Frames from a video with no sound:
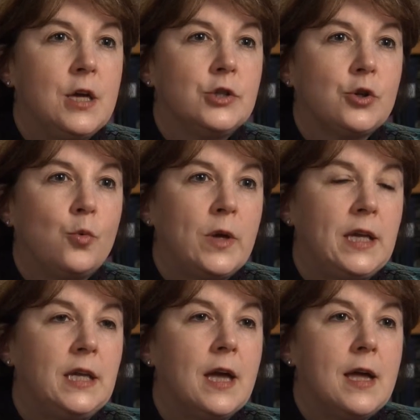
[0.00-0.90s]
So
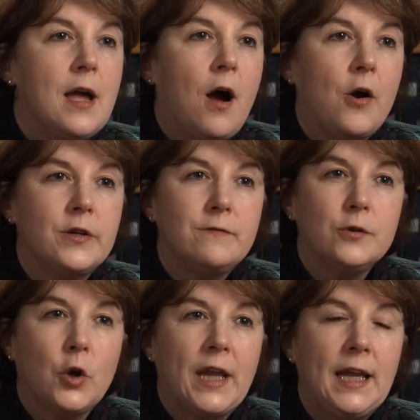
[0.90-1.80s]
we are
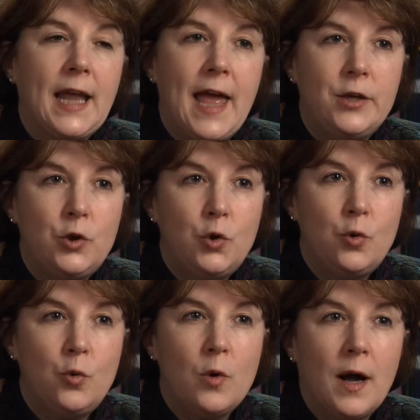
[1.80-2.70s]
looking at
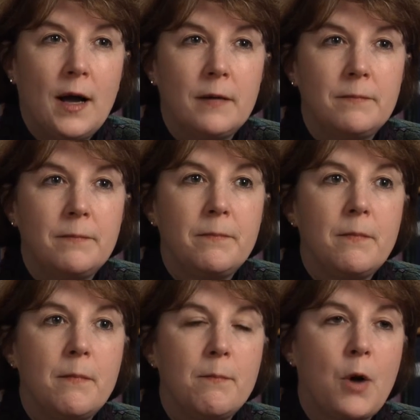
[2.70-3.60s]
new um,
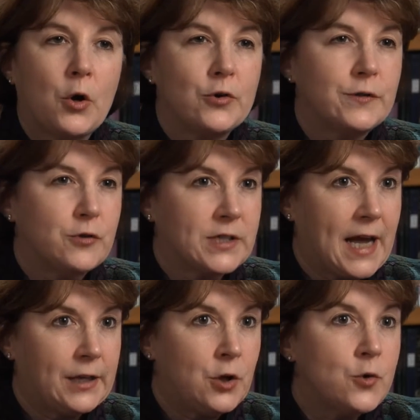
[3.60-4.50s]
markers for
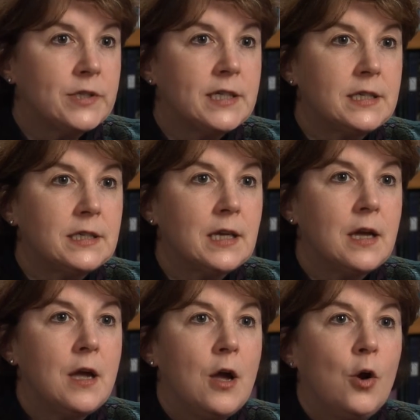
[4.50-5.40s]
diagnosis.
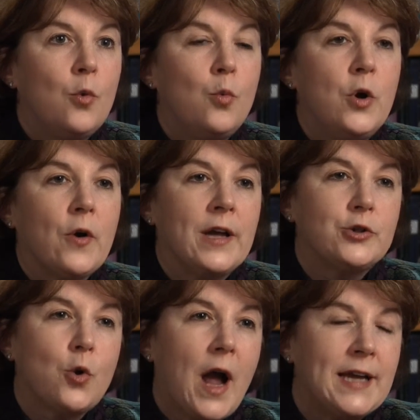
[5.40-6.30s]
We're uh,
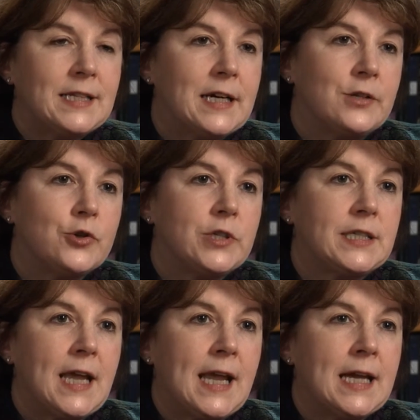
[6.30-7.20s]
trying to
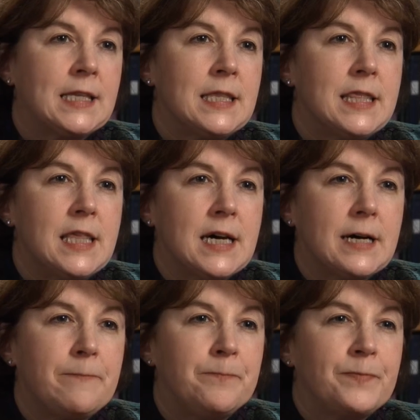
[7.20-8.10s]
understand
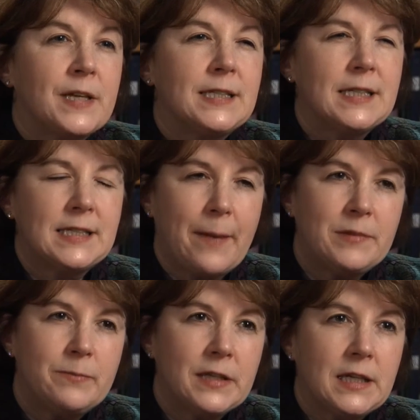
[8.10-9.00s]
the
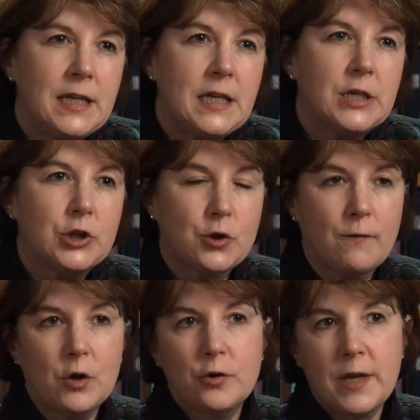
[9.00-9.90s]
susceptibility to
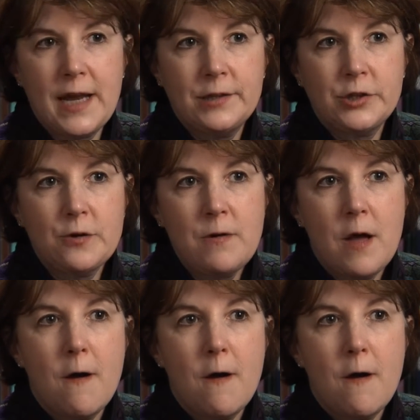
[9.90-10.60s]
cervical cancer